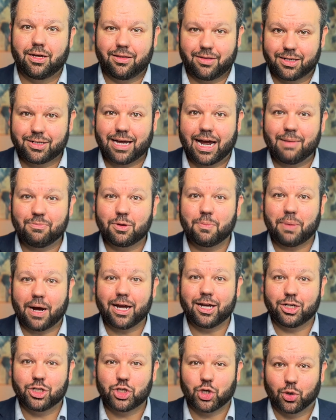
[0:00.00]
the time to buy
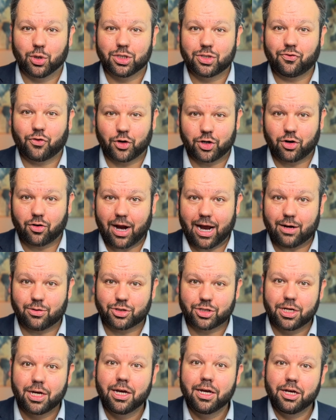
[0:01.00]
insurance for your
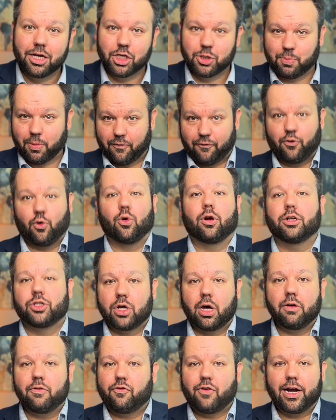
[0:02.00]
house is before it's
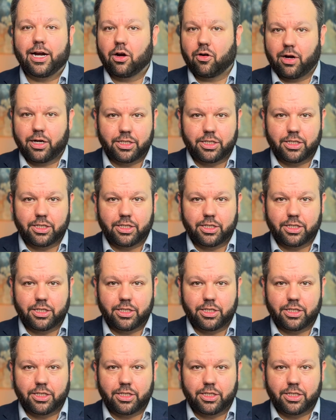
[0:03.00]
on fire.